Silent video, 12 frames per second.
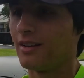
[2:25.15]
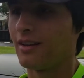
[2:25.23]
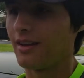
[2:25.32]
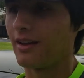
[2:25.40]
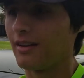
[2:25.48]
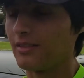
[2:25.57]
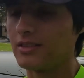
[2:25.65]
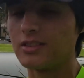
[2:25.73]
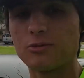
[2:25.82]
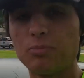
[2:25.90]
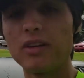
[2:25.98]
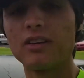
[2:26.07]
And
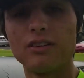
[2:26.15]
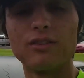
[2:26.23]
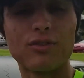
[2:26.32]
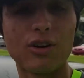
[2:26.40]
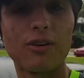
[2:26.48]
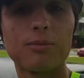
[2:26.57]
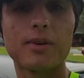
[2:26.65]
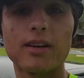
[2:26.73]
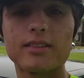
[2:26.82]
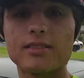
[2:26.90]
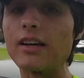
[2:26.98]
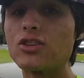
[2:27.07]
speaking of
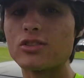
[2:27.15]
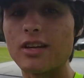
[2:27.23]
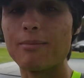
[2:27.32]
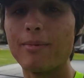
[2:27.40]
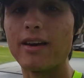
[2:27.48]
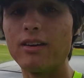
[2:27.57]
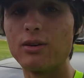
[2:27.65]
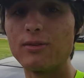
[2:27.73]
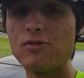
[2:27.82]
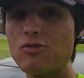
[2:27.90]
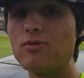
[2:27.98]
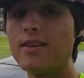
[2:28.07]
Comcast, I just had my
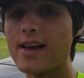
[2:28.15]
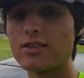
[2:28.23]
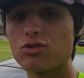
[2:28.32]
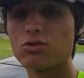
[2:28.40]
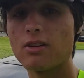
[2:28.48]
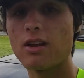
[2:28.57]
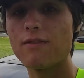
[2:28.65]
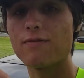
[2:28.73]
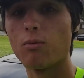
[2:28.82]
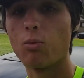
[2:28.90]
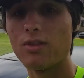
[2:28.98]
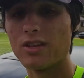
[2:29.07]
interview yesterday
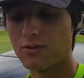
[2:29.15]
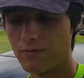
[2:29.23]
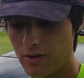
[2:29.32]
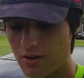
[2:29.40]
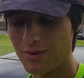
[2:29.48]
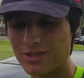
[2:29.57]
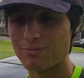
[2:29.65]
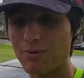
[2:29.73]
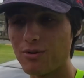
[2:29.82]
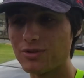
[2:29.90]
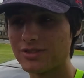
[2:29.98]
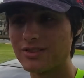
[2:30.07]
from when this video was
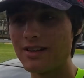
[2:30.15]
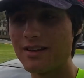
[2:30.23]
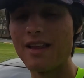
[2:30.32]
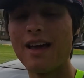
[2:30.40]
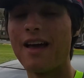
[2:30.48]
posted.